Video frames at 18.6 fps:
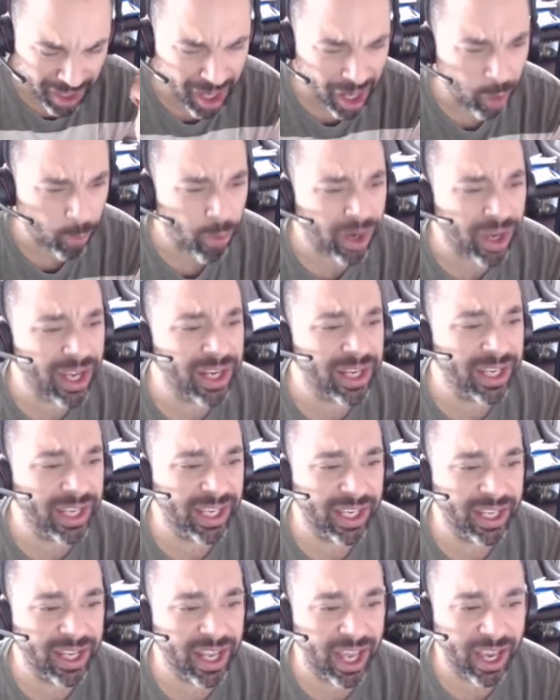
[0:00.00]
We're going to
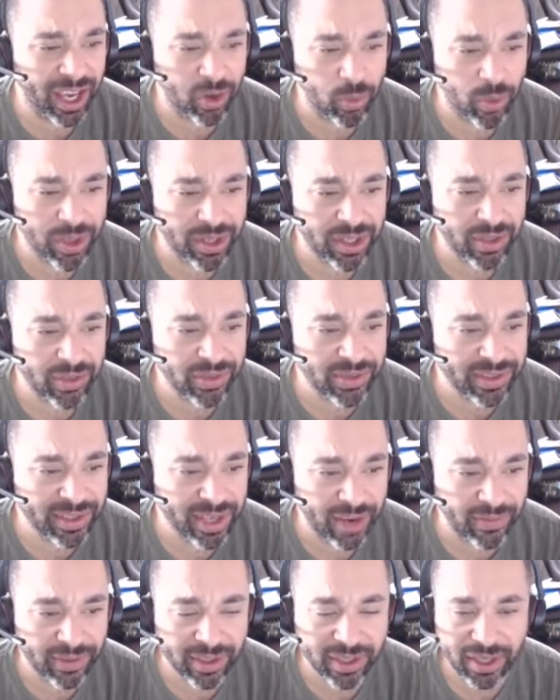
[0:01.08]
need a Windows
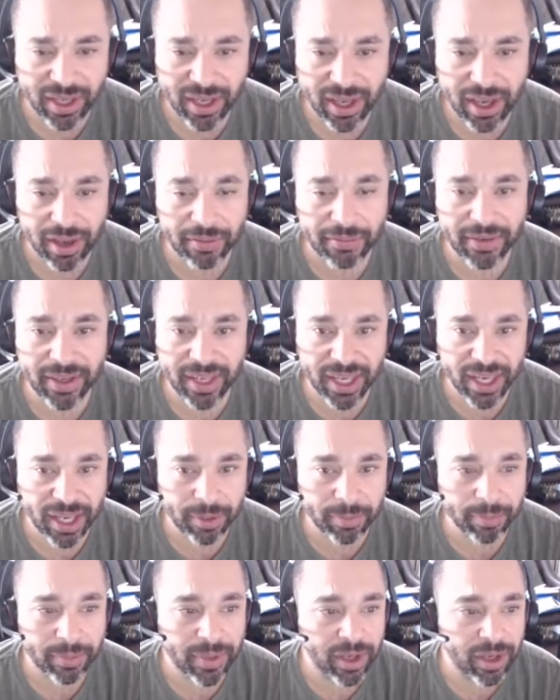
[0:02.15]
7
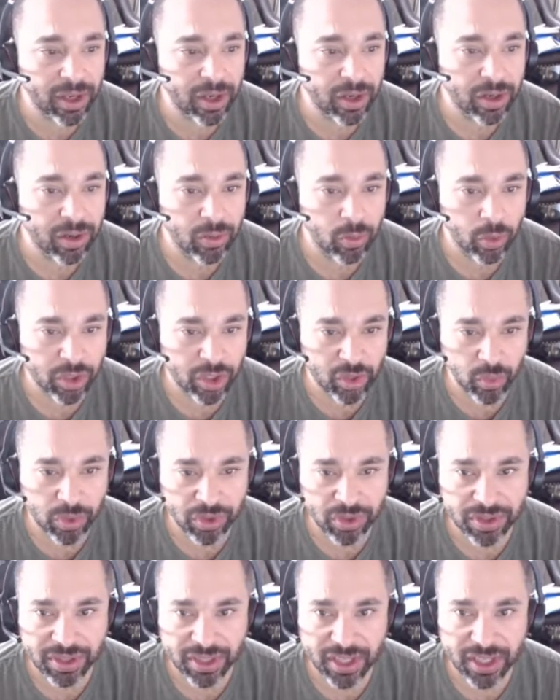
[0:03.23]
VM, which is what
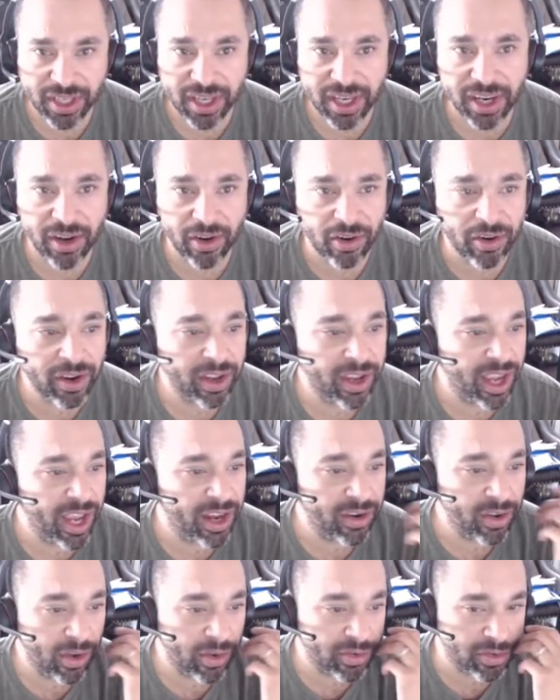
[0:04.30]
you see here,
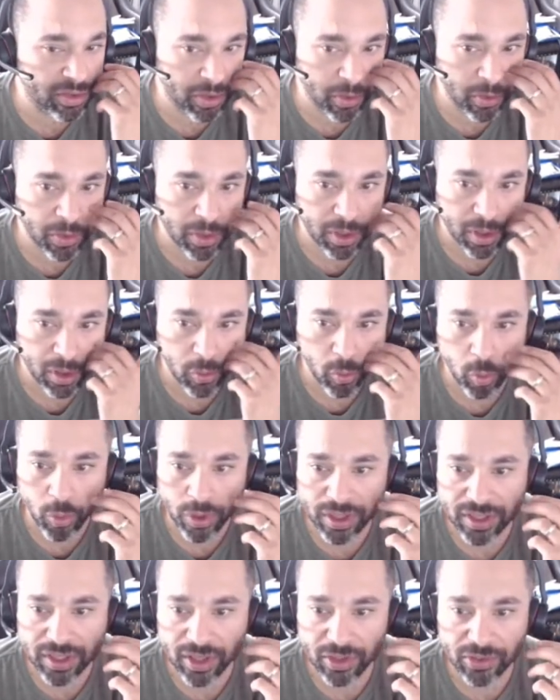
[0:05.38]
and also
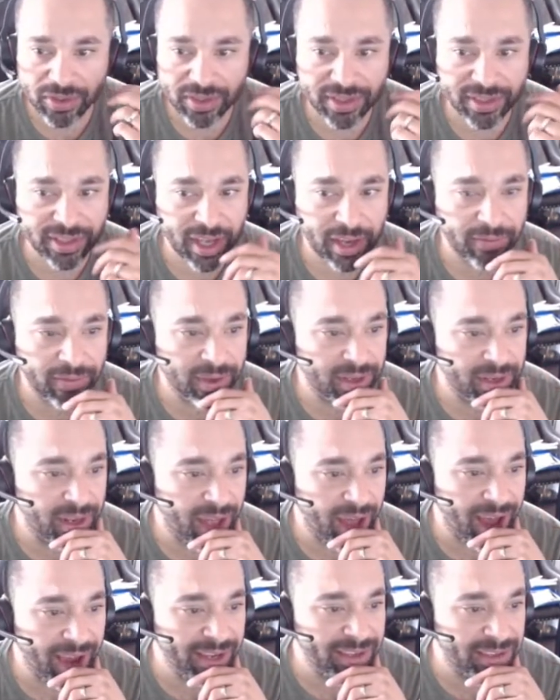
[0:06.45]
Windows 7
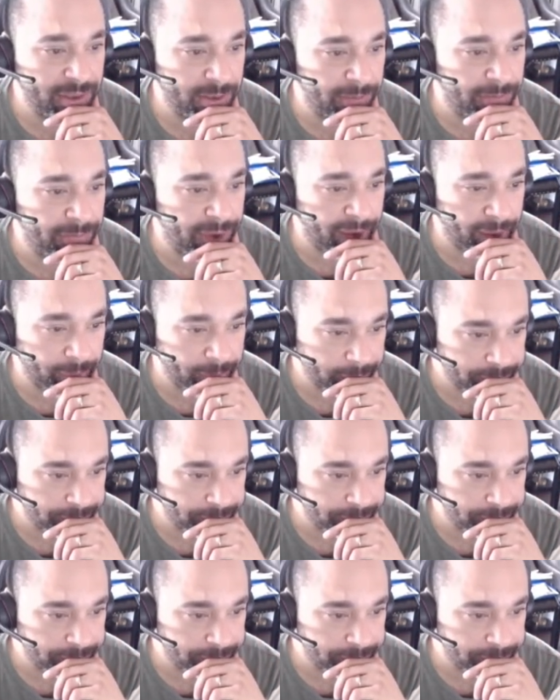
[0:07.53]
ISO file.